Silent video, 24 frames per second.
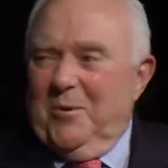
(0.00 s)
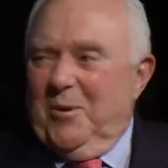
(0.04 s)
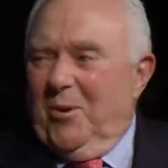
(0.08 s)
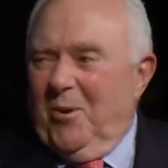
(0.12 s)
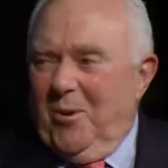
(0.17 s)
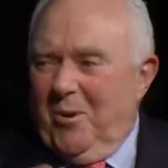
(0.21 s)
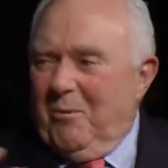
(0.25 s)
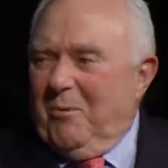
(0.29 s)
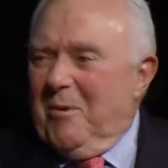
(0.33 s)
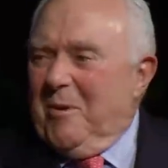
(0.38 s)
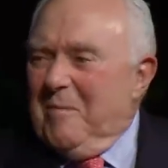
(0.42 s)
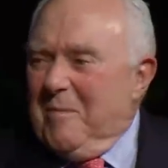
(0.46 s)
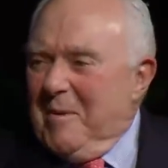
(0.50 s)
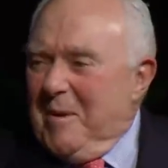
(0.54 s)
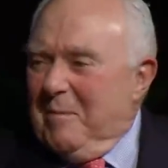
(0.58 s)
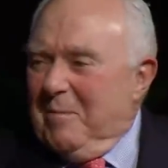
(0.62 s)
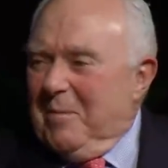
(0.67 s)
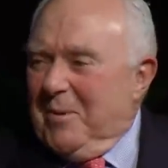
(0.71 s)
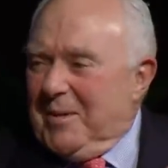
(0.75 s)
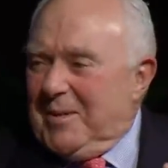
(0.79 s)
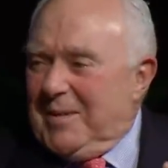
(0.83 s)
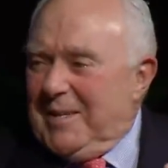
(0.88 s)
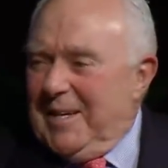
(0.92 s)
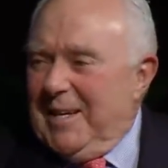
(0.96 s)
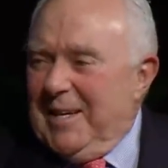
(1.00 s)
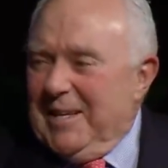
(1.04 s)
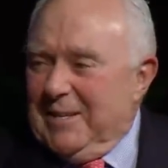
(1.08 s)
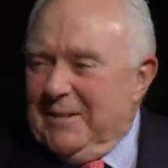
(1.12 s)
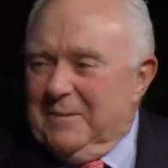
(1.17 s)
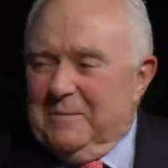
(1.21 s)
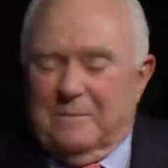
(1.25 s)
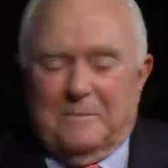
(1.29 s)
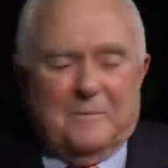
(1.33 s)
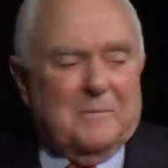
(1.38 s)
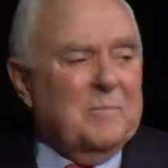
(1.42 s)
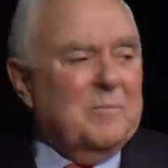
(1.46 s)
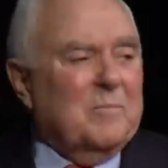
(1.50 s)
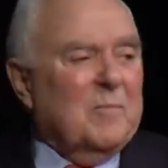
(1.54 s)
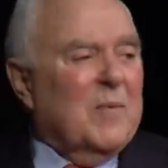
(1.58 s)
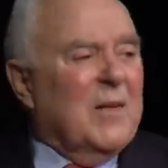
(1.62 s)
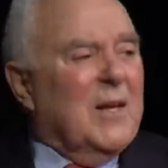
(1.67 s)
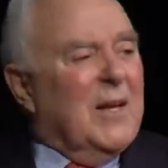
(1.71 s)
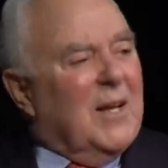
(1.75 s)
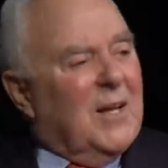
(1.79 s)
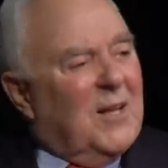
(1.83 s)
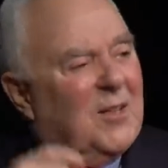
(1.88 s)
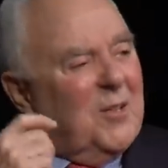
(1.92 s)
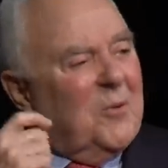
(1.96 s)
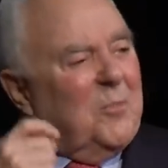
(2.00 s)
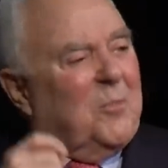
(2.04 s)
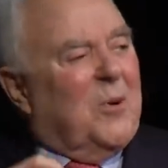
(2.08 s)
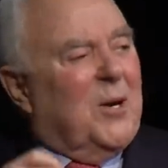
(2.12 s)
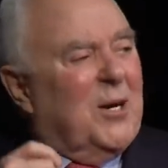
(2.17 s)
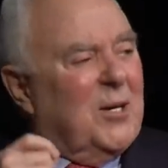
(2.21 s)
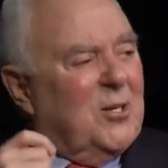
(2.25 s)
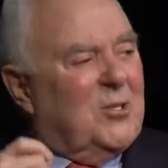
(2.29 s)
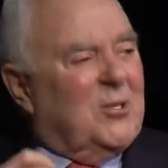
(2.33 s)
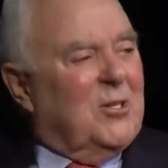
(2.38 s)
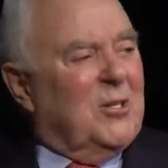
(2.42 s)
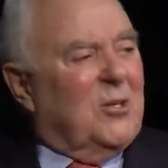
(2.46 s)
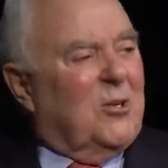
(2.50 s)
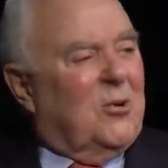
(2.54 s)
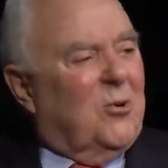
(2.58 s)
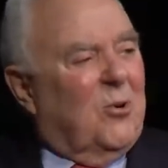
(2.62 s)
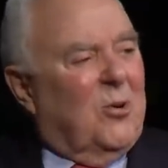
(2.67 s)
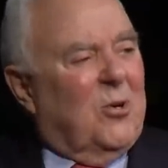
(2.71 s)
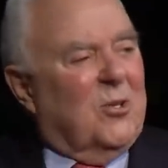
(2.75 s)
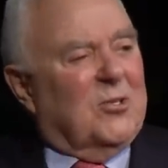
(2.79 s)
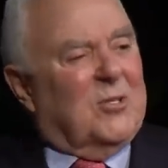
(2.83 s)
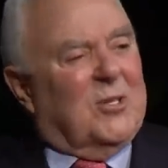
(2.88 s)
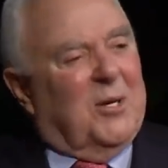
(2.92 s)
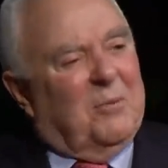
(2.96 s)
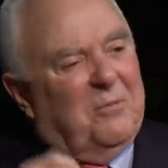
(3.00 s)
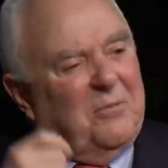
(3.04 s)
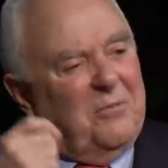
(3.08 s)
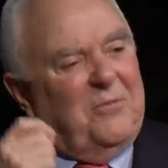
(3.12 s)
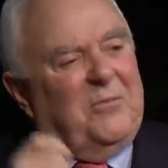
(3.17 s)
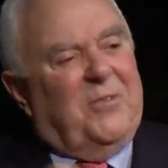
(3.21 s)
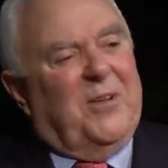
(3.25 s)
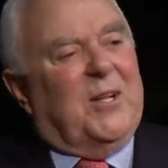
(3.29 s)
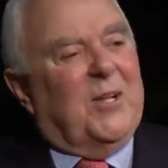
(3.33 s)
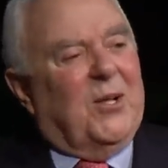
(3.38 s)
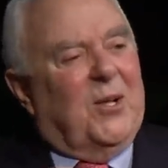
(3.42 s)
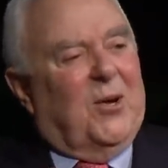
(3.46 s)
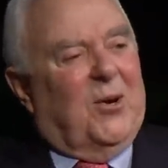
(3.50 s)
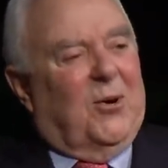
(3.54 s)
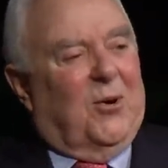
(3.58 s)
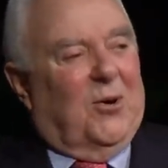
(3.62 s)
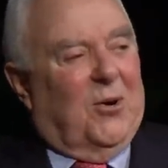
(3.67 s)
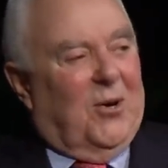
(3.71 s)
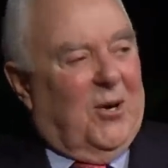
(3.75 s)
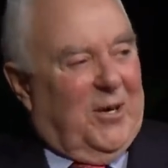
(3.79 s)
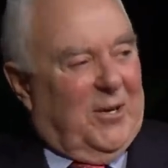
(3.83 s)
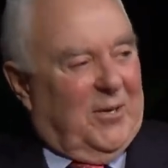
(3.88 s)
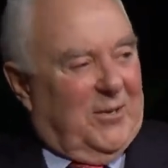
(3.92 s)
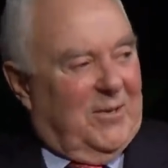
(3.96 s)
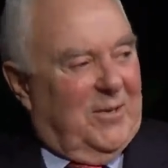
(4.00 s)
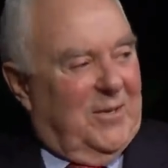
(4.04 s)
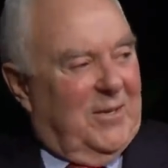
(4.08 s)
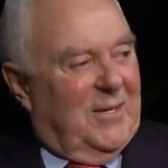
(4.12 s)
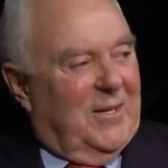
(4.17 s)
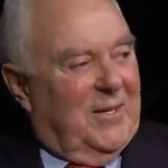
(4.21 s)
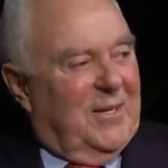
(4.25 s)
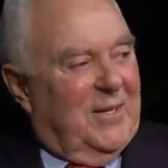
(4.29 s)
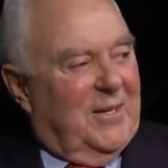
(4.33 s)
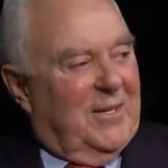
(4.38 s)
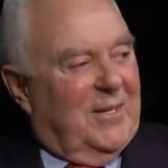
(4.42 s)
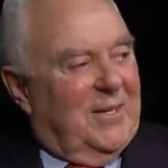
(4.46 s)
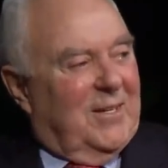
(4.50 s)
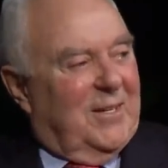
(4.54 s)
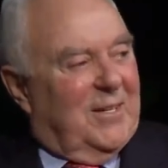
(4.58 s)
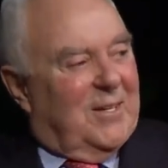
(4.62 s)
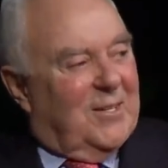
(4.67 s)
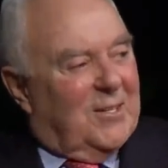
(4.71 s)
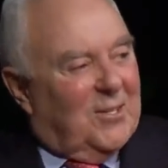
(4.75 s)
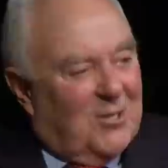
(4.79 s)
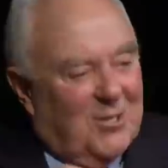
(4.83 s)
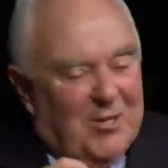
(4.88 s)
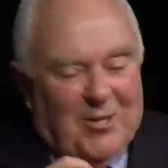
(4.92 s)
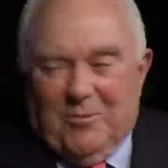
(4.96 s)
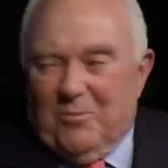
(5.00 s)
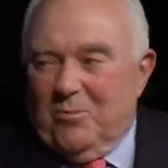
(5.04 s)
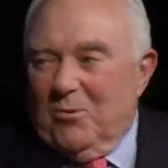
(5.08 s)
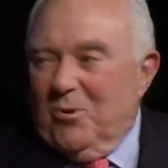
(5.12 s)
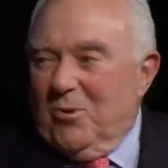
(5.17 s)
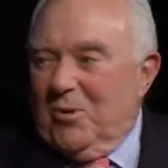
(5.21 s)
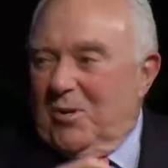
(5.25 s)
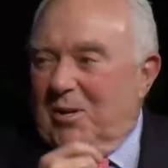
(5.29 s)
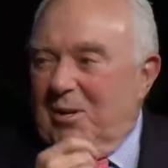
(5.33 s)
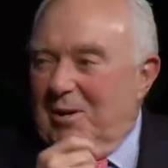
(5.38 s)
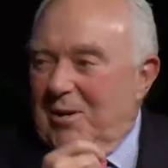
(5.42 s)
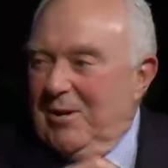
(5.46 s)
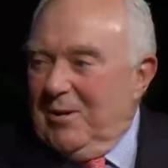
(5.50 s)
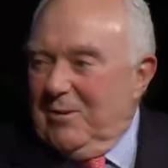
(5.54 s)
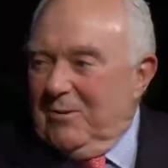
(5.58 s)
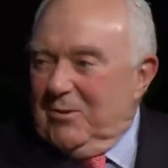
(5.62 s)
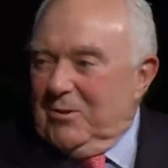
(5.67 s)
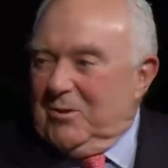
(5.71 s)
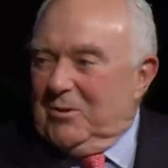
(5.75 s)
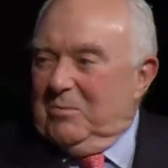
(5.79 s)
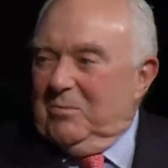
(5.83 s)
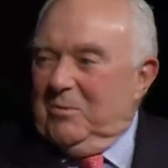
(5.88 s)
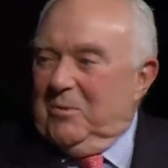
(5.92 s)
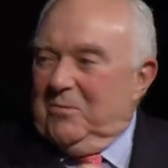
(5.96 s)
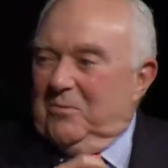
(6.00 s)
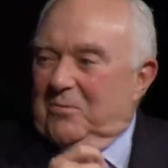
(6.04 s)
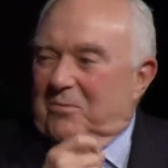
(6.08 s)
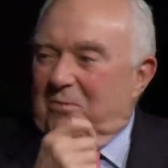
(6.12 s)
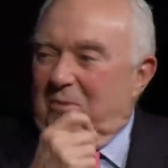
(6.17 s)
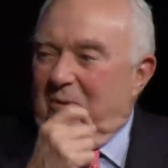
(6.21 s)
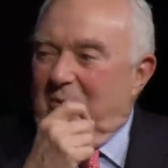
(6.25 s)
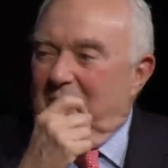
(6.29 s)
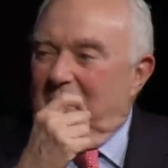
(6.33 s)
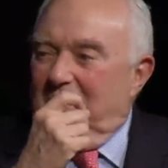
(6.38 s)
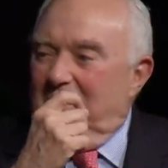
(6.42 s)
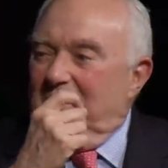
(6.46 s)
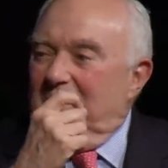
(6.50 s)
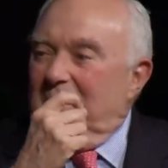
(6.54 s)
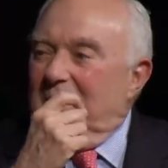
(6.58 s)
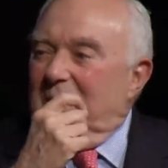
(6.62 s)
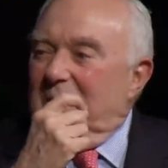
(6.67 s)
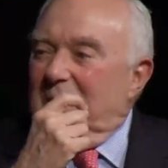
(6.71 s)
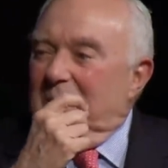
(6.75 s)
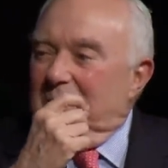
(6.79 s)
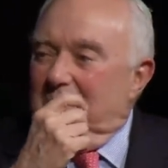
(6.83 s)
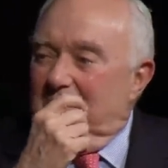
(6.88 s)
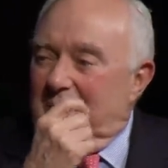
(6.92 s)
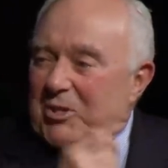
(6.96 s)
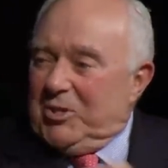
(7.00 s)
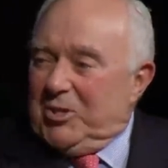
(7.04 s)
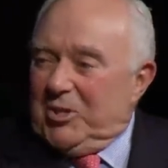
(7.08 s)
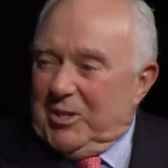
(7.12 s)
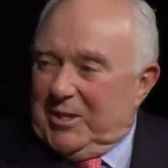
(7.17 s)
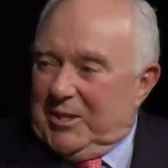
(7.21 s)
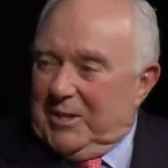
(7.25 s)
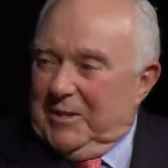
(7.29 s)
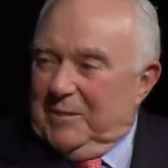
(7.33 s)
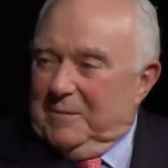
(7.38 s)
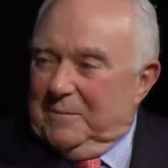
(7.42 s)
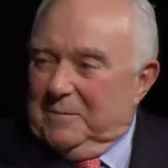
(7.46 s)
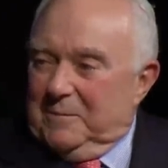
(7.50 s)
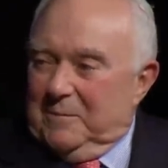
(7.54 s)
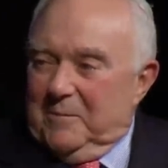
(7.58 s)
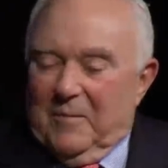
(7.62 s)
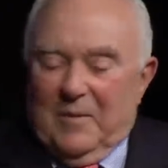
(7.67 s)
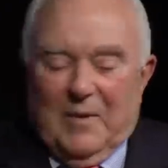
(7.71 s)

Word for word: We all remember Tet. The president calls up Phil Hart, liberal congressman from Michigan.